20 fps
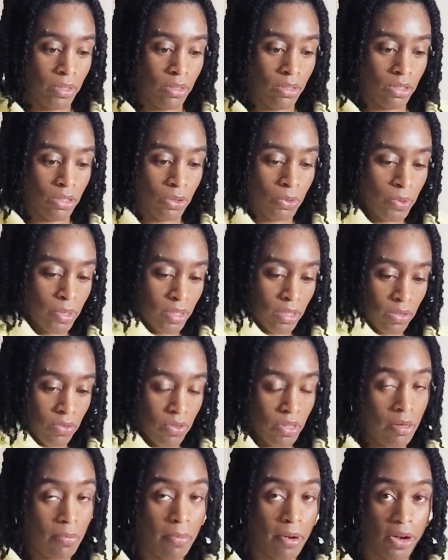so it doesn't
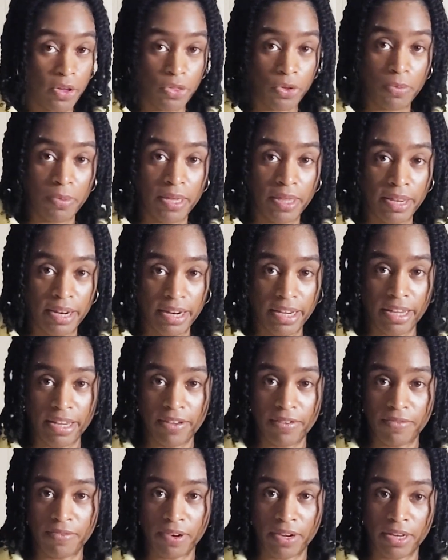really bother me that I
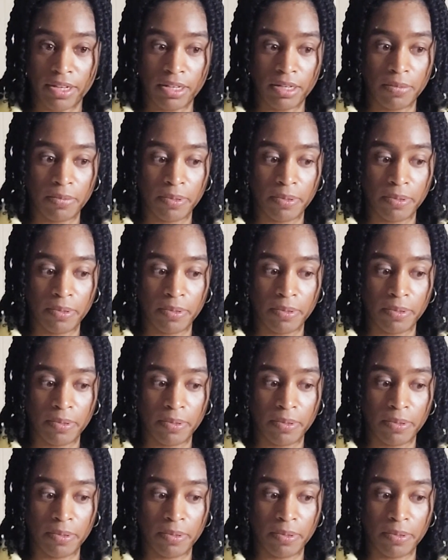can't find it,